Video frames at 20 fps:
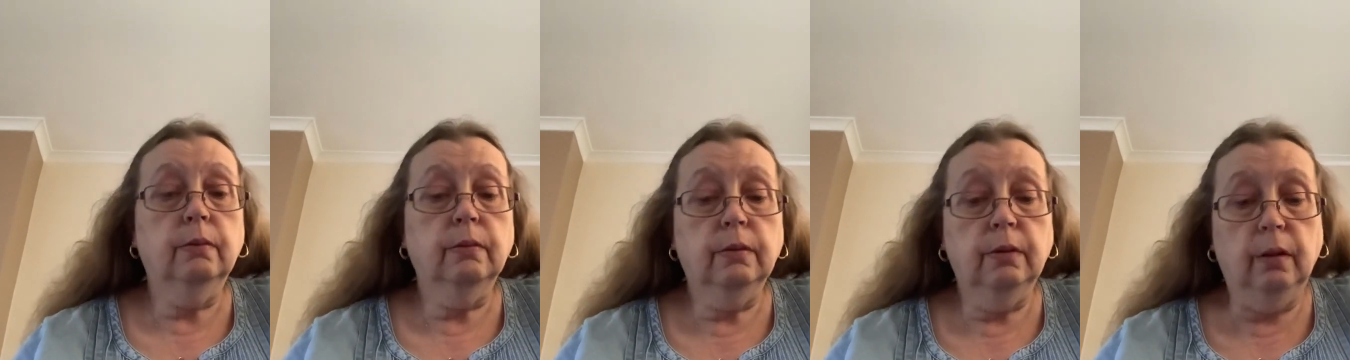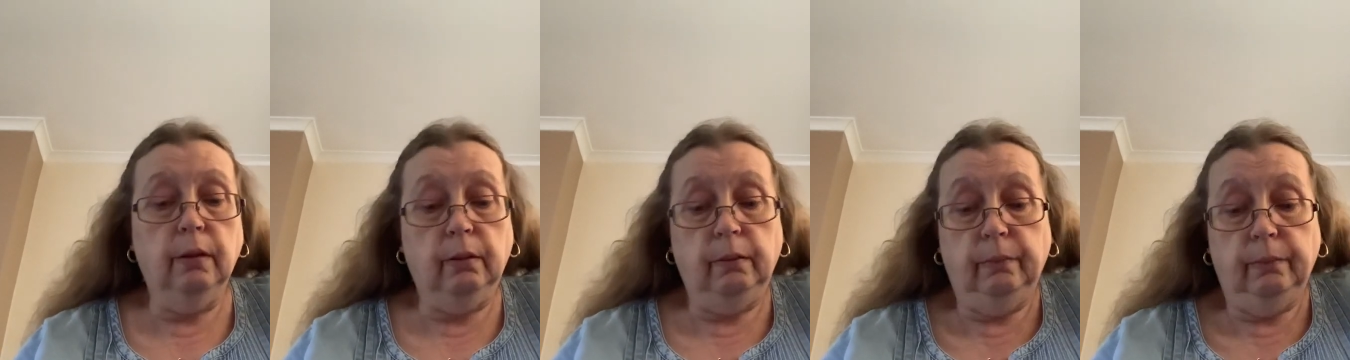
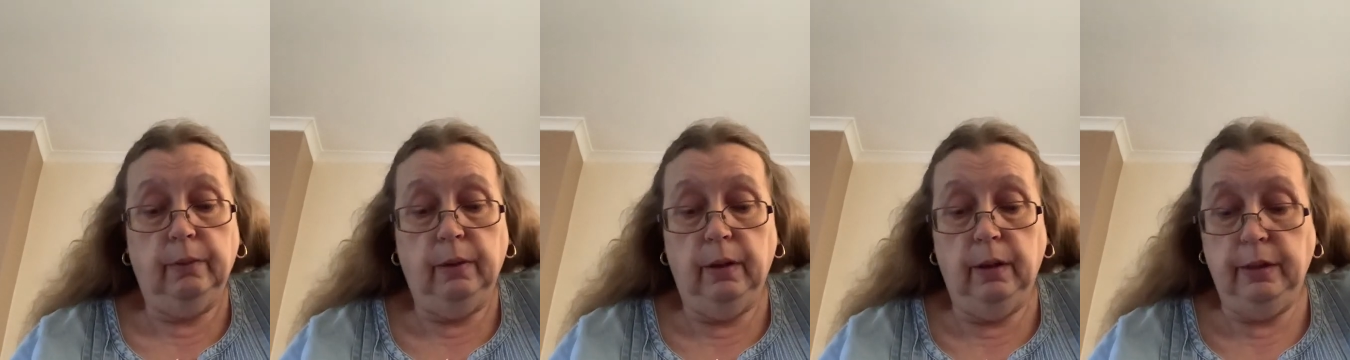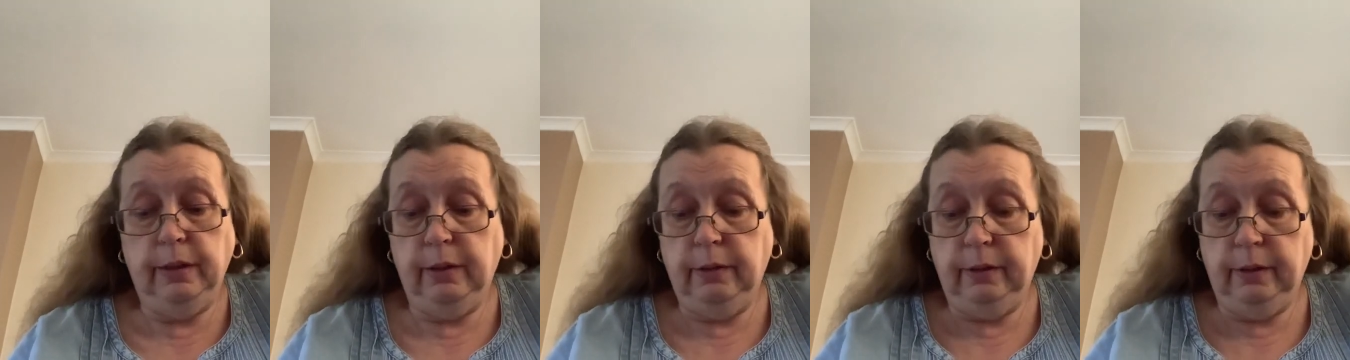So,
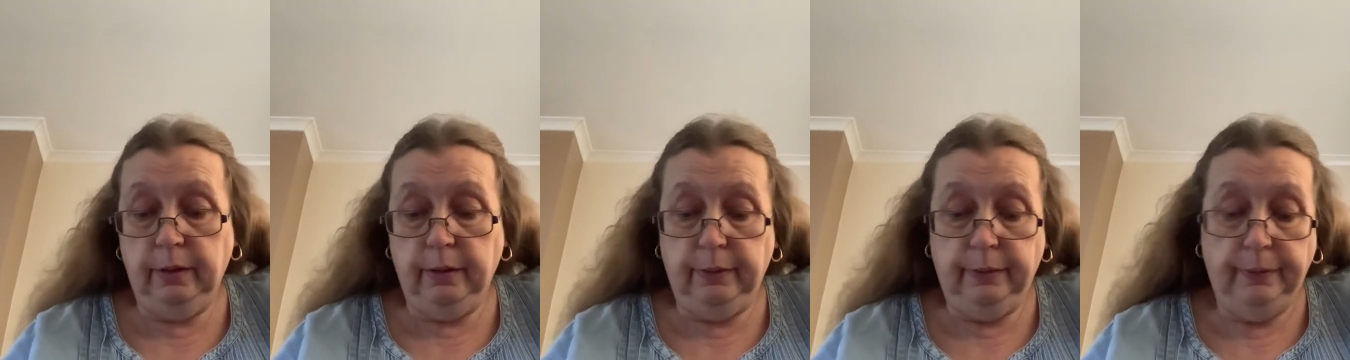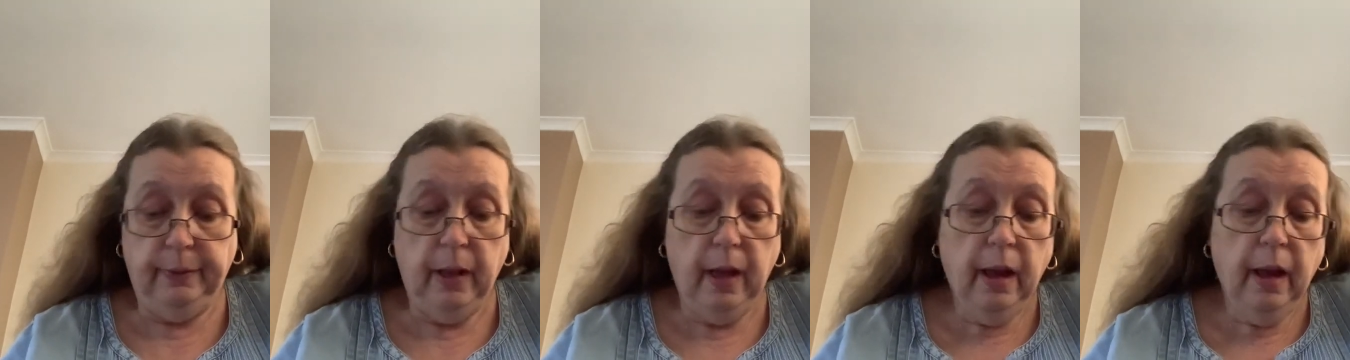I don't know.
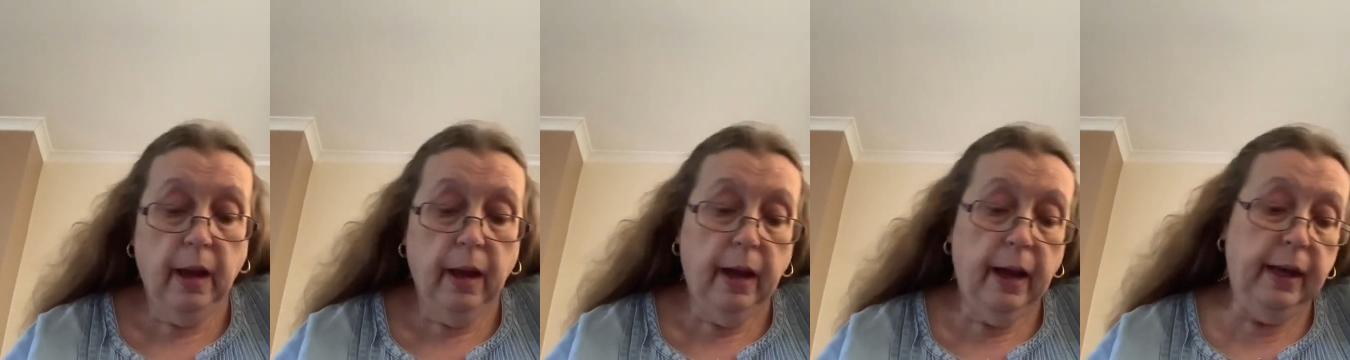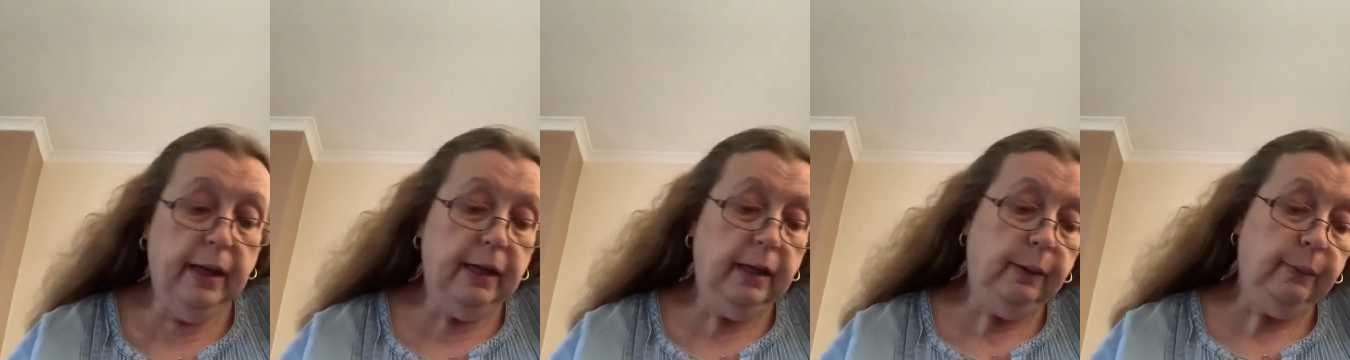
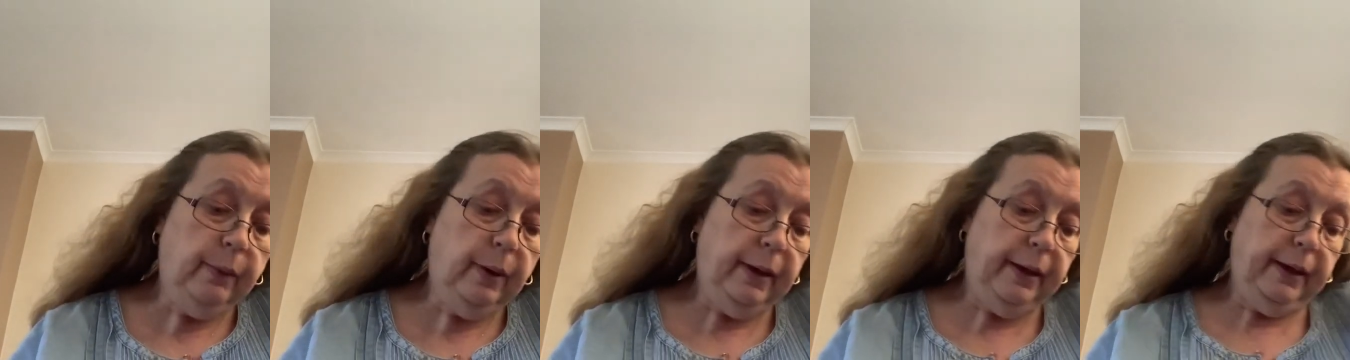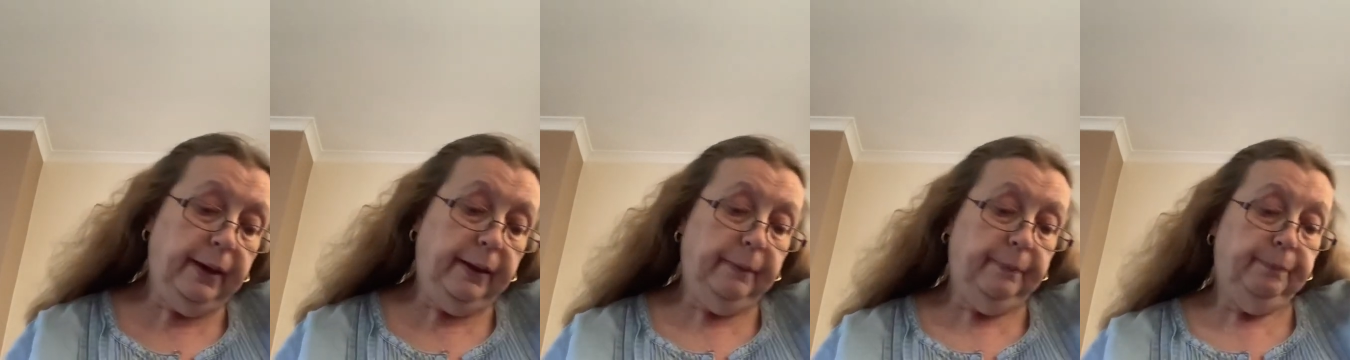
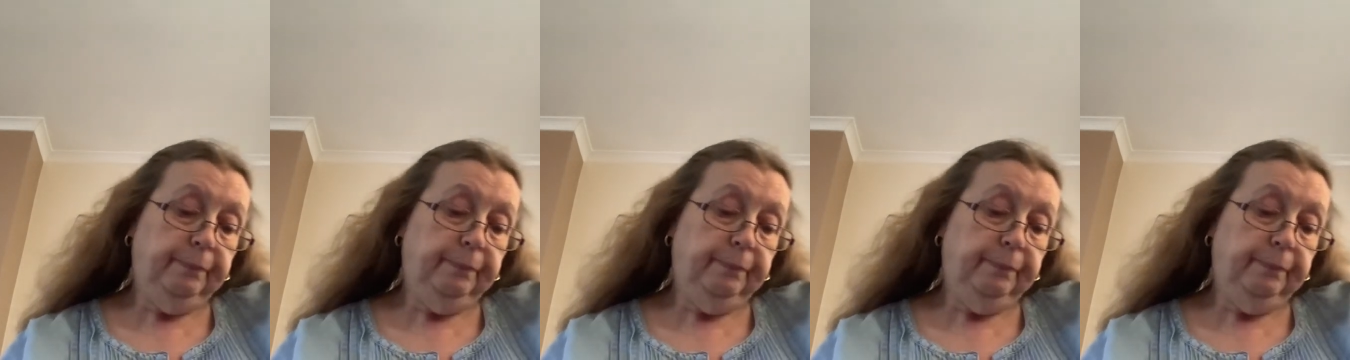Anyway,